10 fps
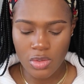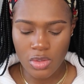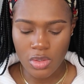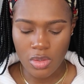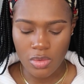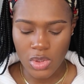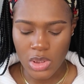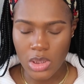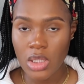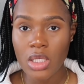So
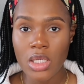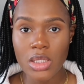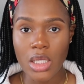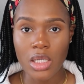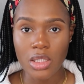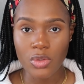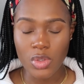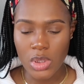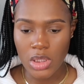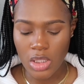just take a little
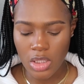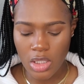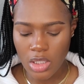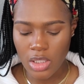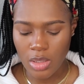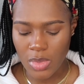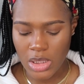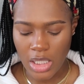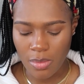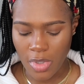concealer and I'm gonna
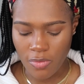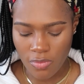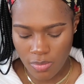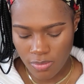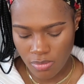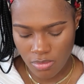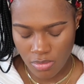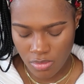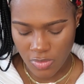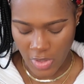take my,
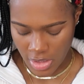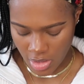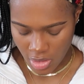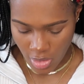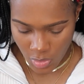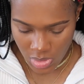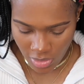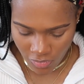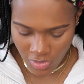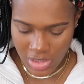I can close
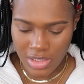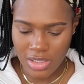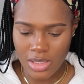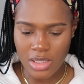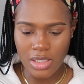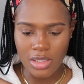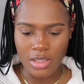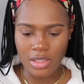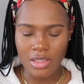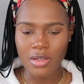the freaking
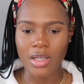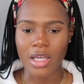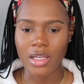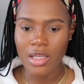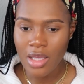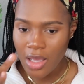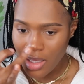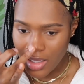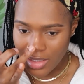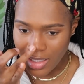concealer. Okay.
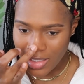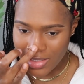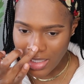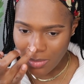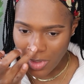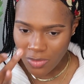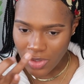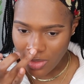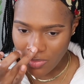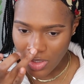Take my
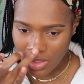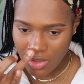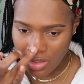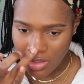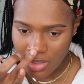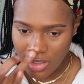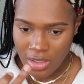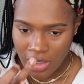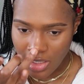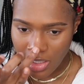ring finger
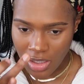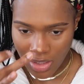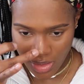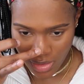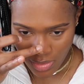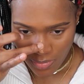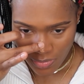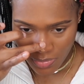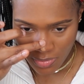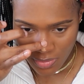
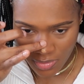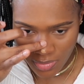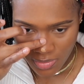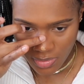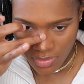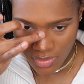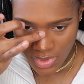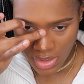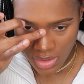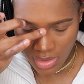and
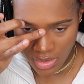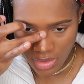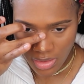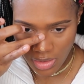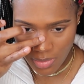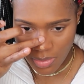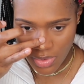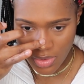take it up.